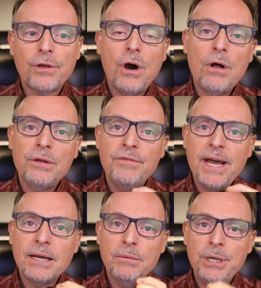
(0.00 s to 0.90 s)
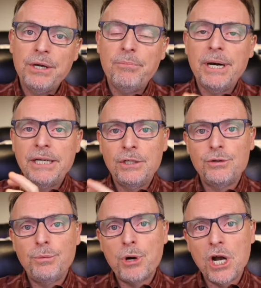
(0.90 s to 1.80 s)
All of that can be combined into
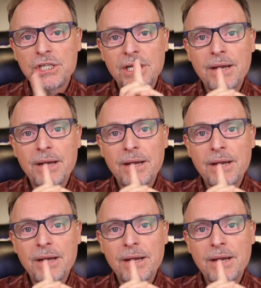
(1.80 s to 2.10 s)
a project.